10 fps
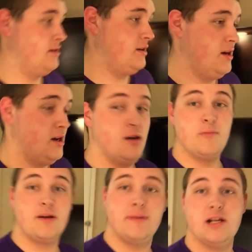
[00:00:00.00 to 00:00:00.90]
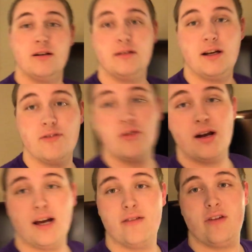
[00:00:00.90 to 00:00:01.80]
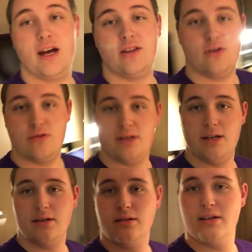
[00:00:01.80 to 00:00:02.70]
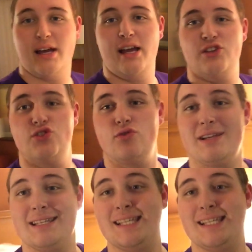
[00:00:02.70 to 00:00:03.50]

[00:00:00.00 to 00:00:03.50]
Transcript: Um, but I'm here. I've arrived at the hotel, as you can